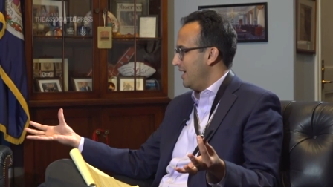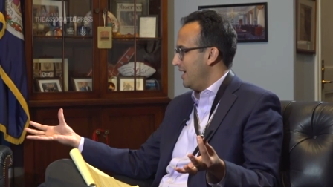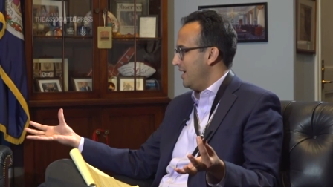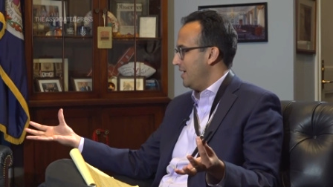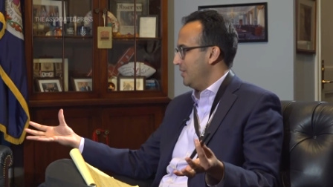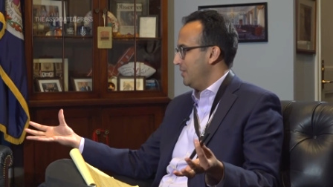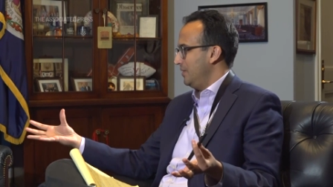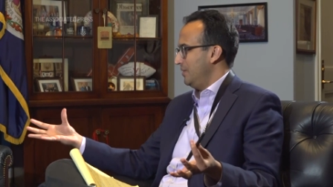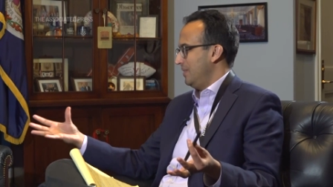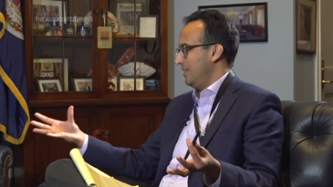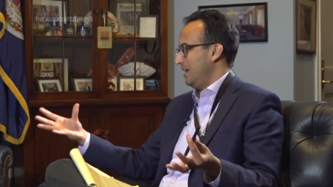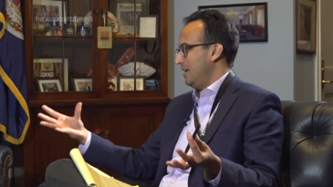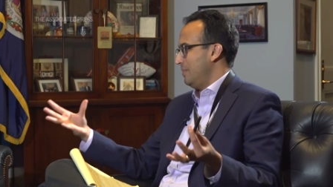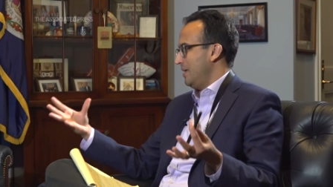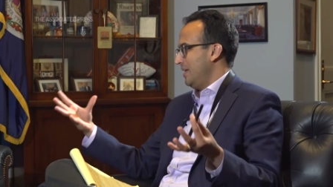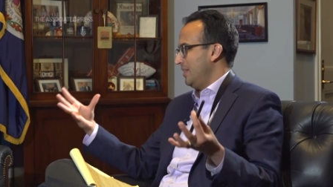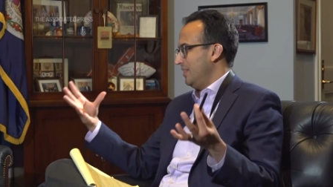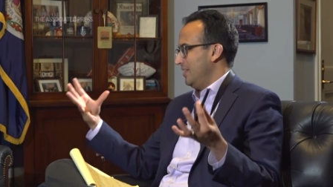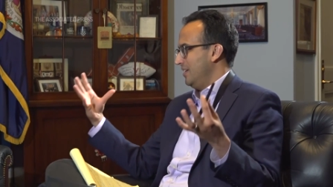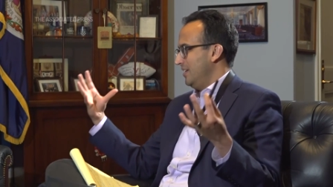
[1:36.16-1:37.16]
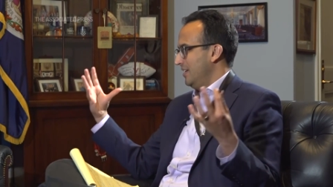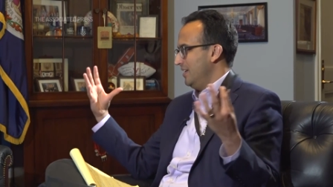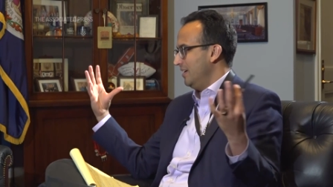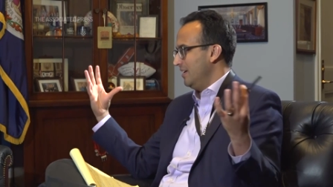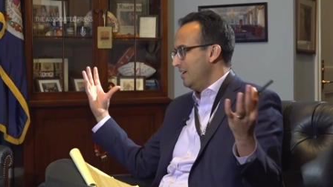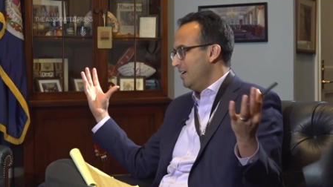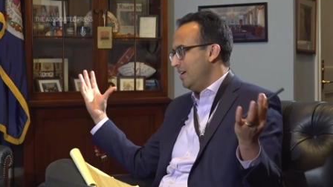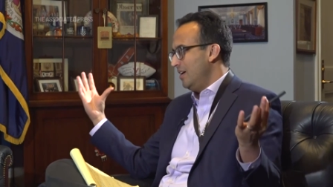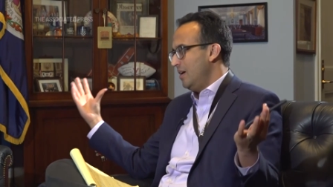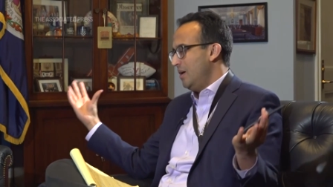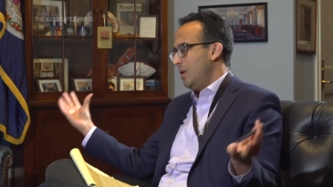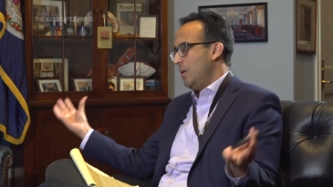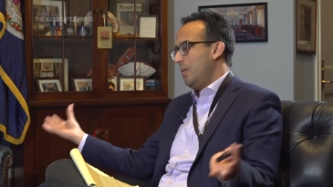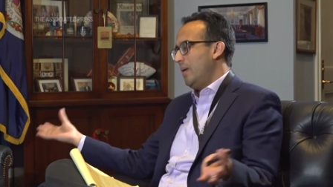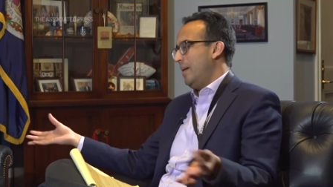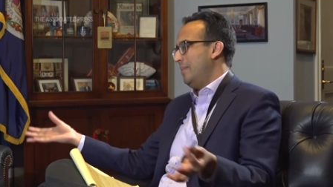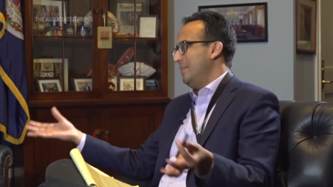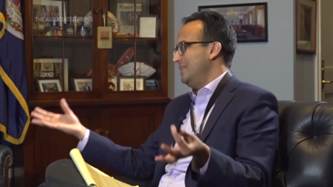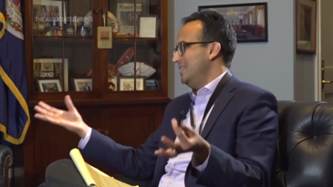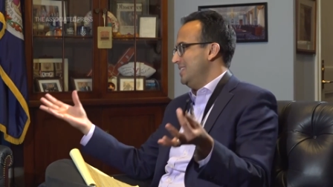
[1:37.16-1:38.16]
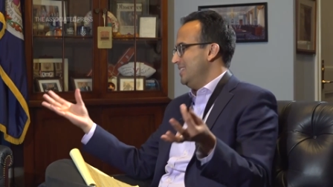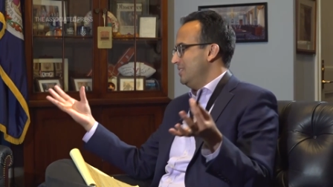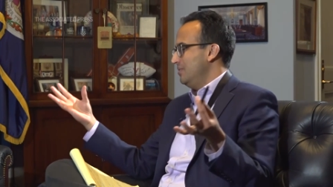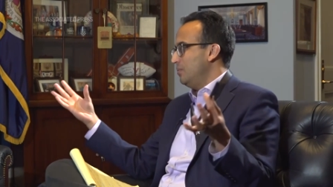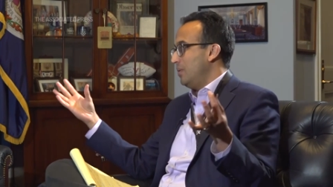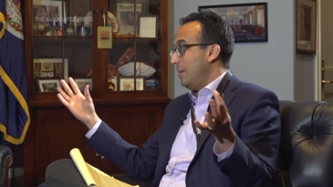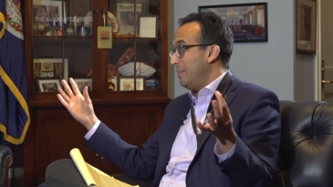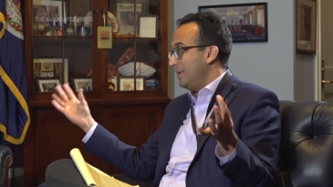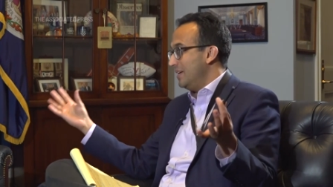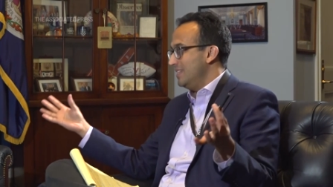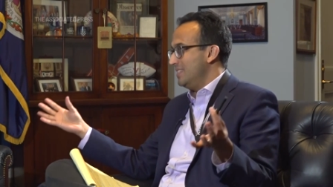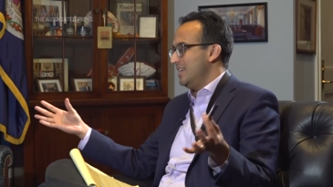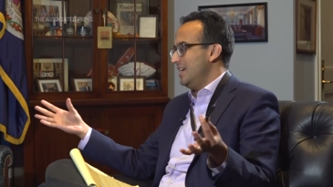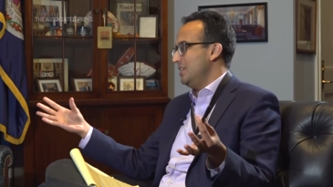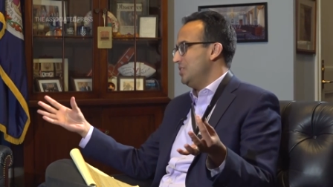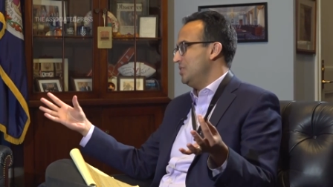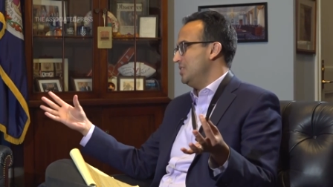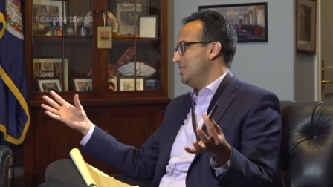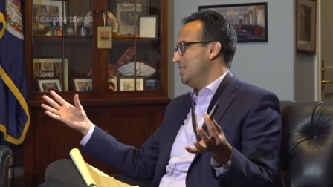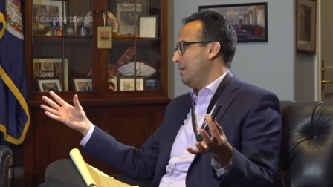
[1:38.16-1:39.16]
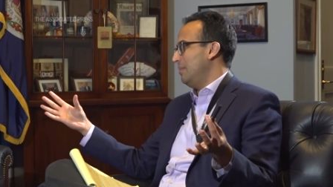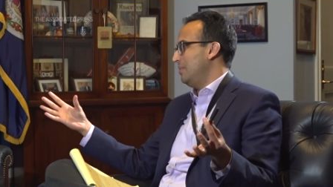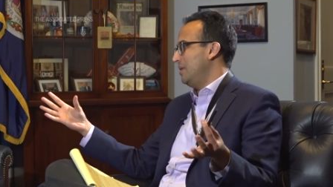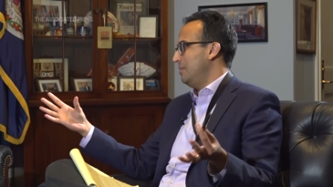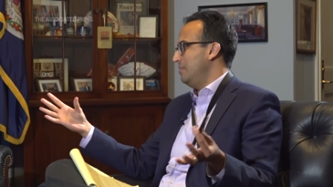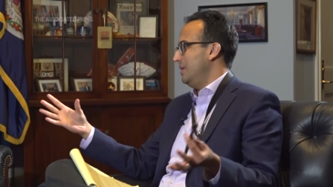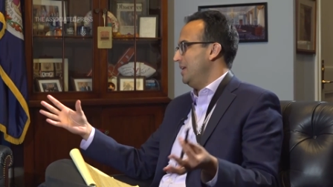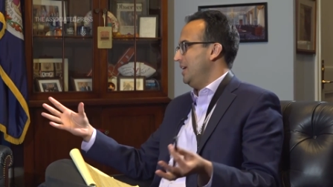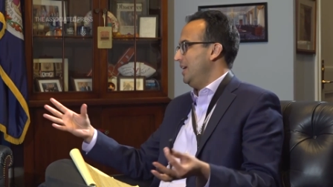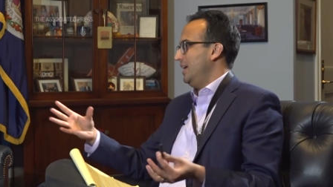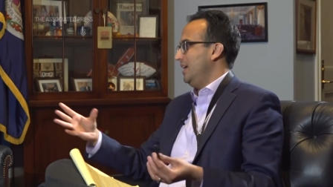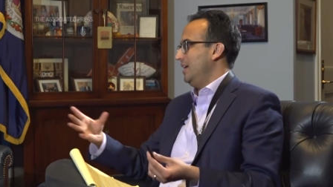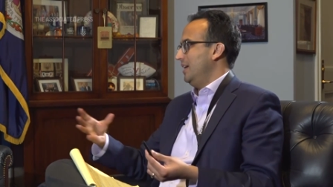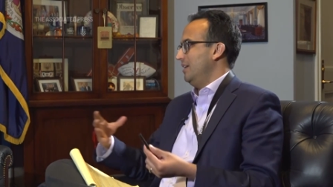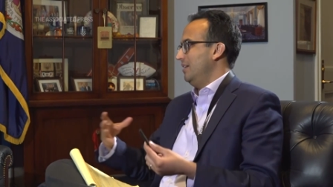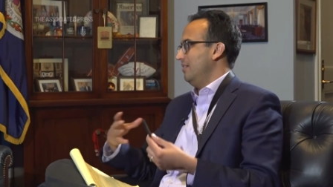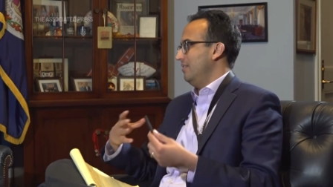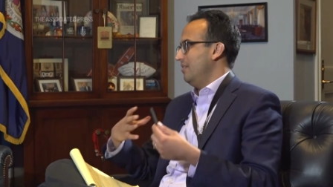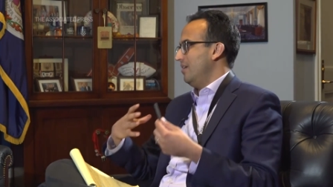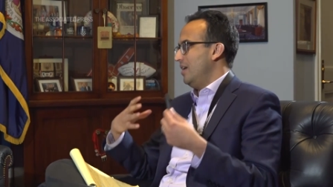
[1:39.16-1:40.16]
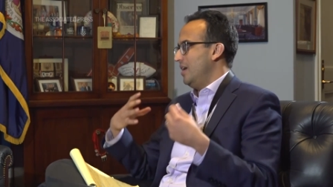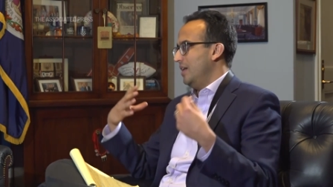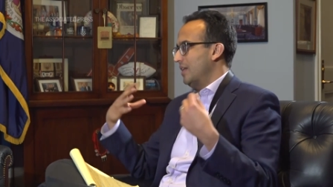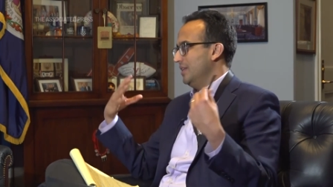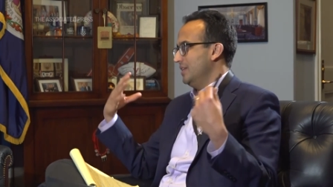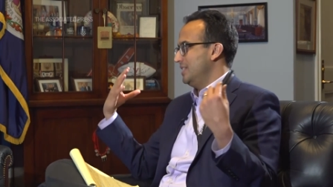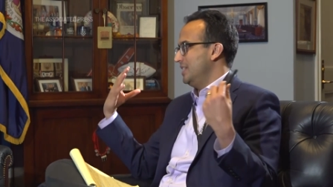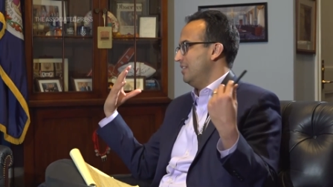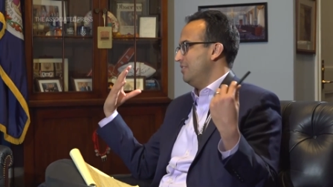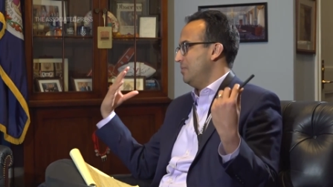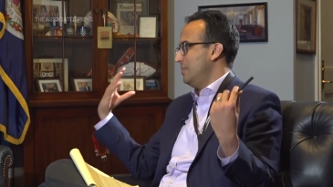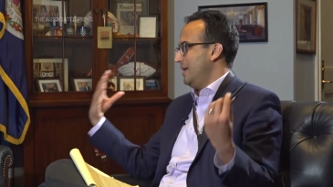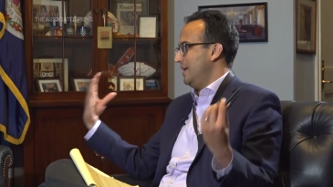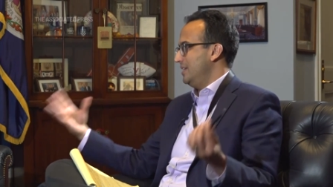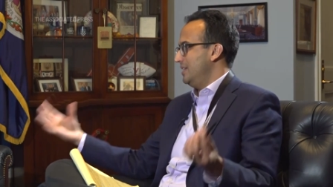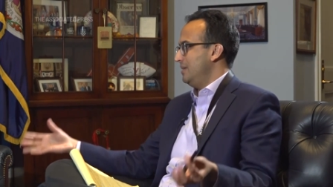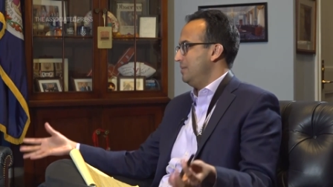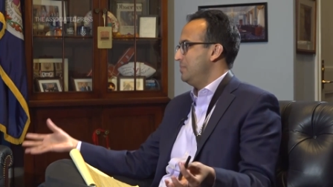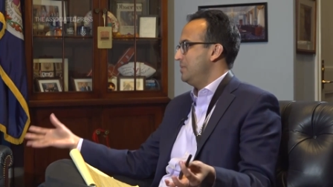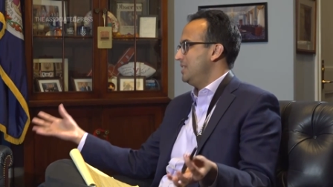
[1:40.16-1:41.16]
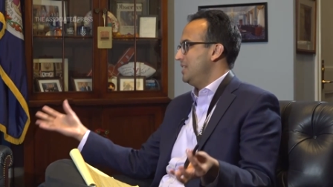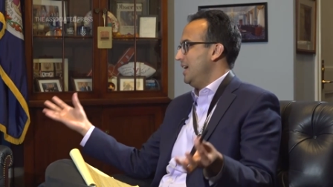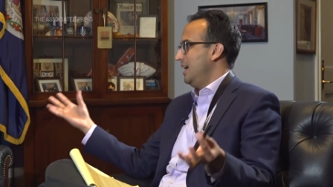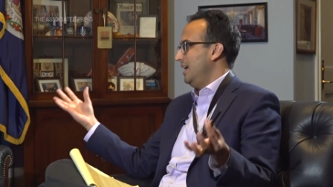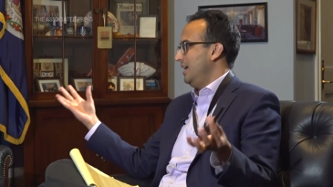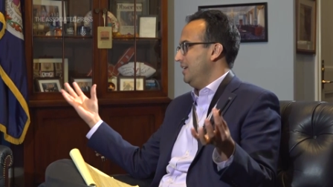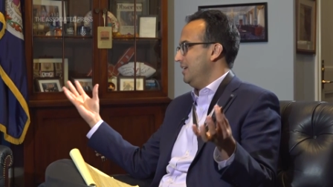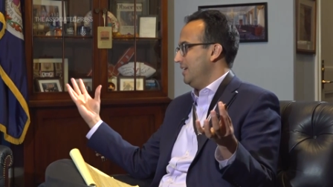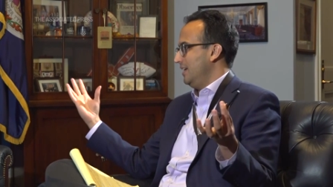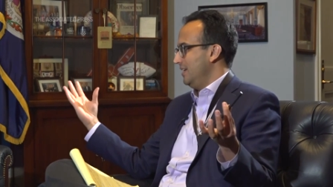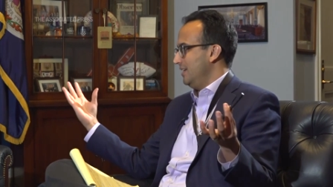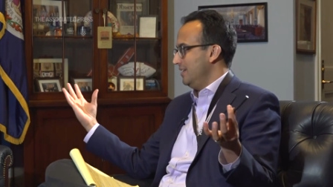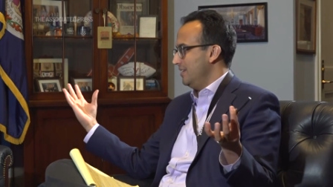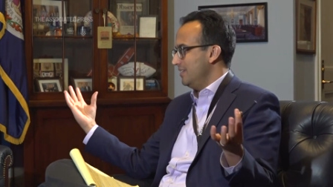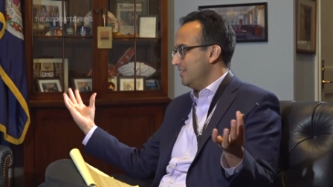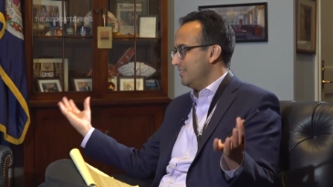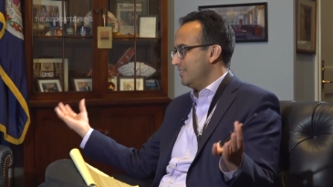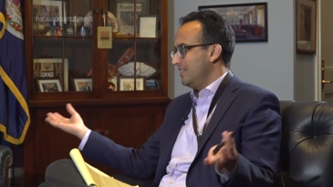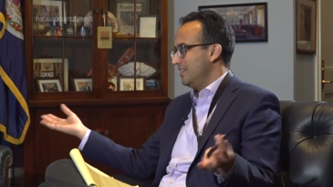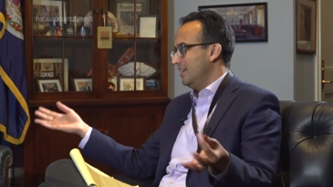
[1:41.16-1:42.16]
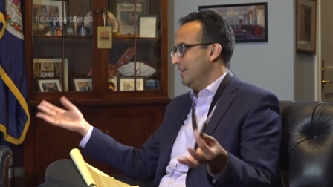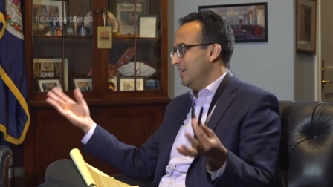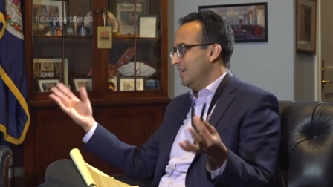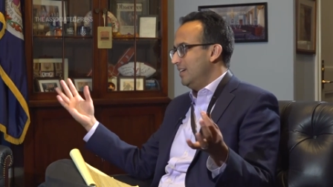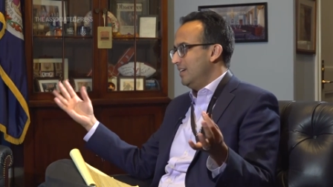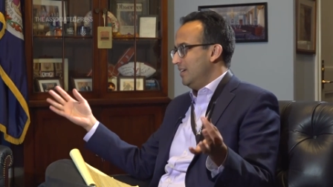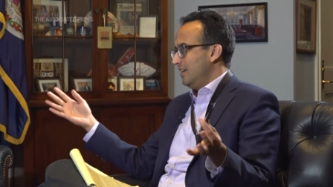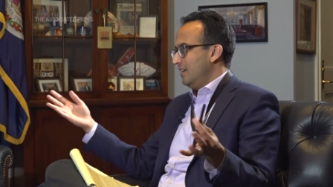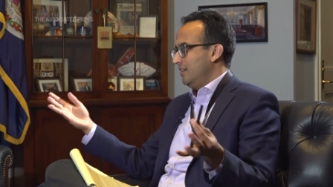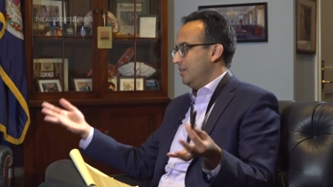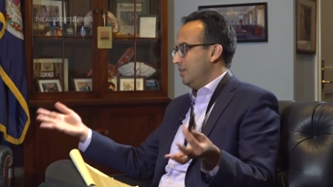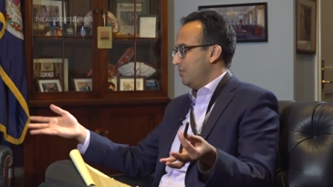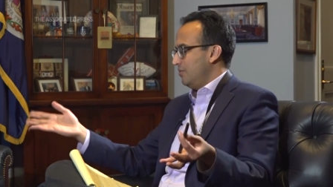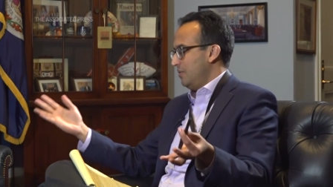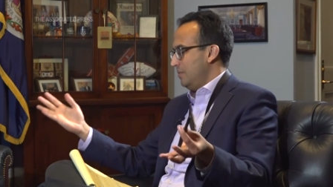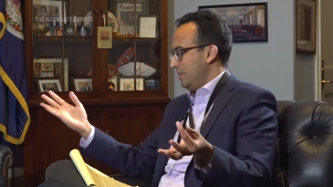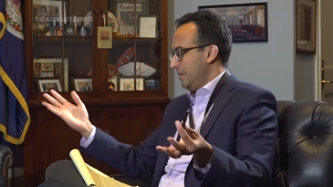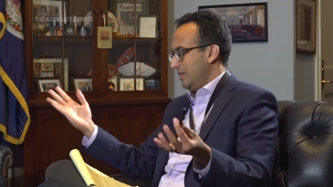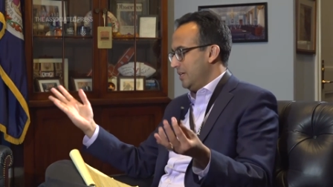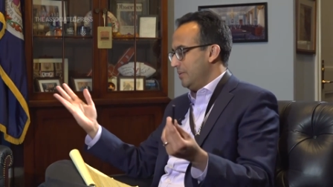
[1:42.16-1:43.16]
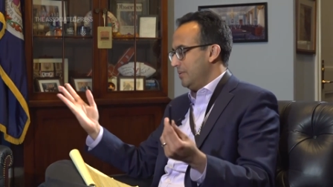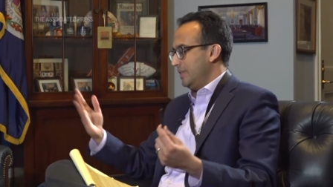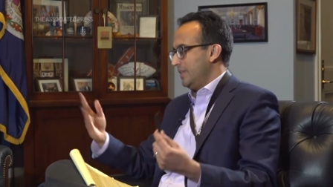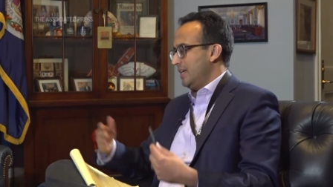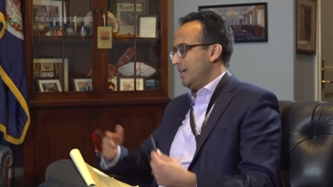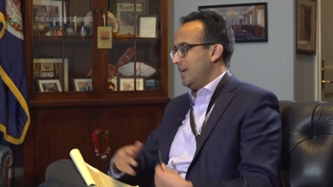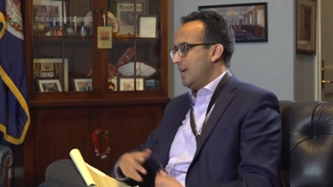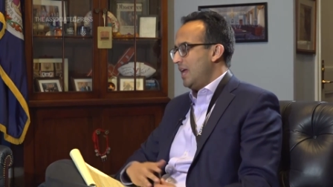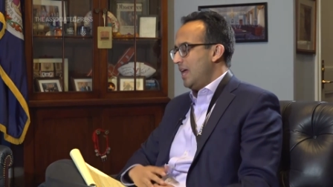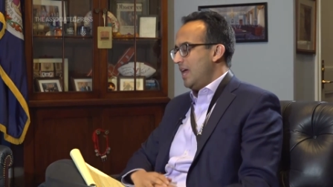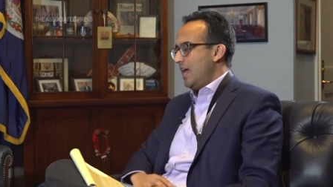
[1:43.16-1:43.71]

now, you think about the weapon, weaponization subcommittee and all the stuff about deep state, and you're familiar with that.